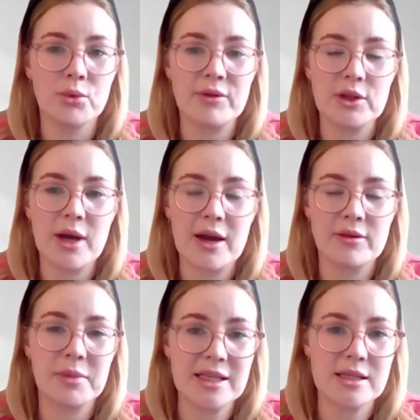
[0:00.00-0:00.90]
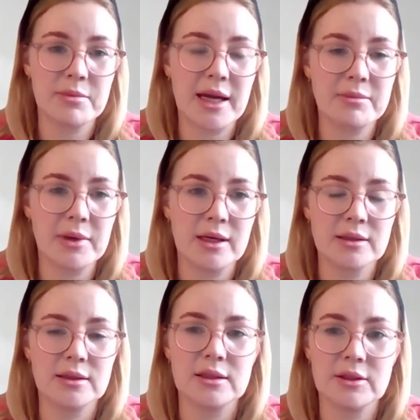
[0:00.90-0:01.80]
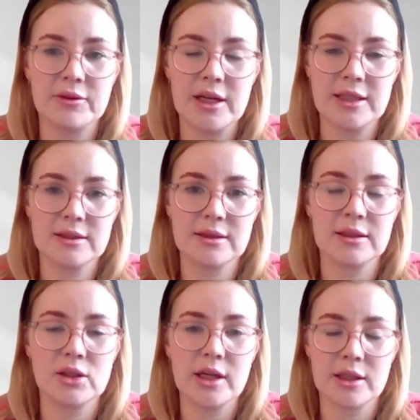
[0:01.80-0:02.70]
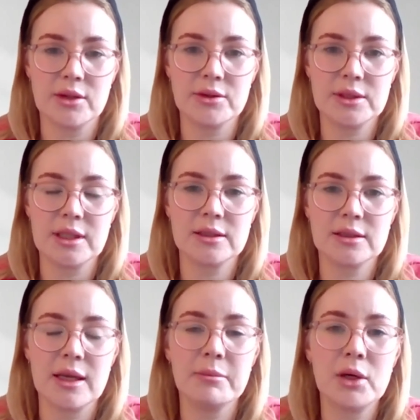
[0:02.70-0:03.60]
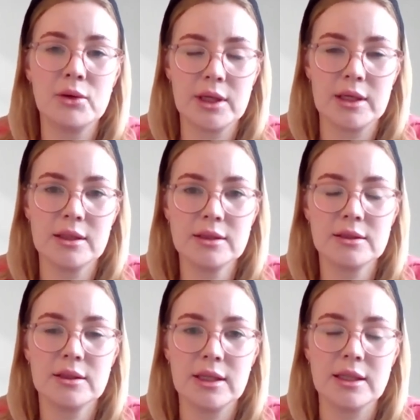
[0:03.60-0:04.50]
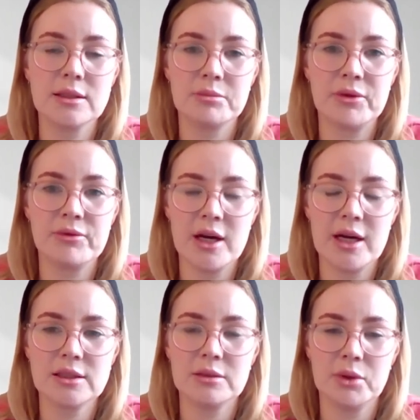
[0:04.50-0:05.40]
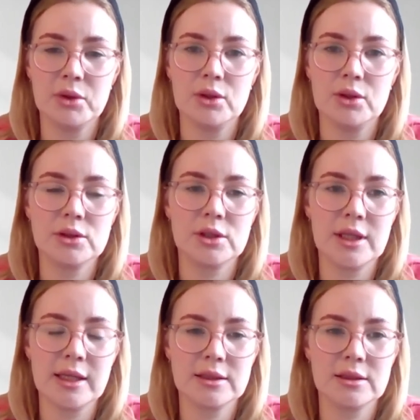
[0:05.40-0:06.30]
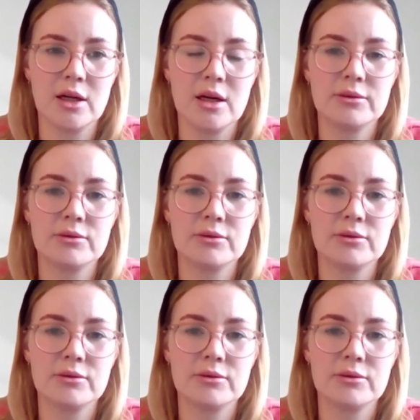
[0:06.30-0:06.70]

whether you have a piece of paper that defines a diagnosis. Employers need to provide support to their staff